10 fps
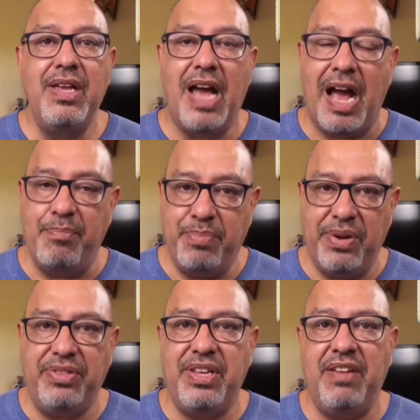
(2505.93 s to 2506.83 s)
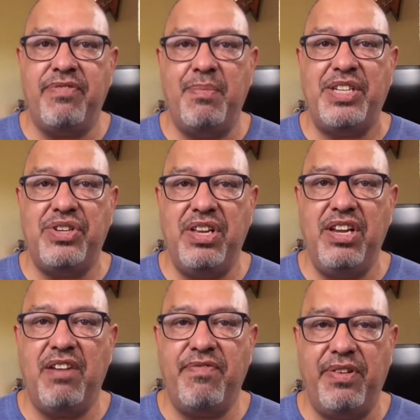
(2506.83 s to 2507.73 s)
I put the information
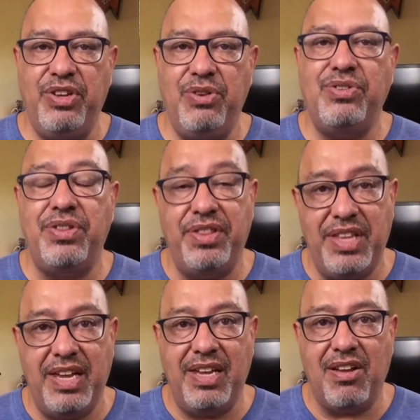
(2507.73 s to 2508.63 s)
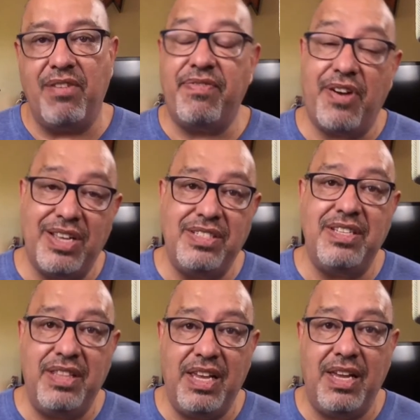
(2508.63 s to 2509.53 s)
here for you to think, or for us to
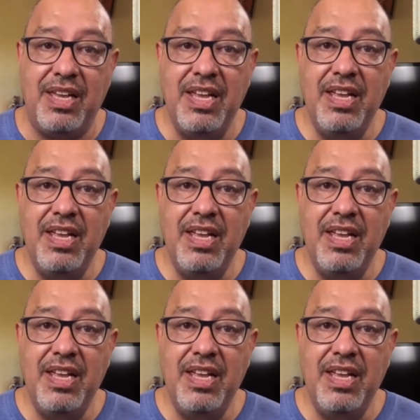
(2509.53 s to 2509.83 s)
think,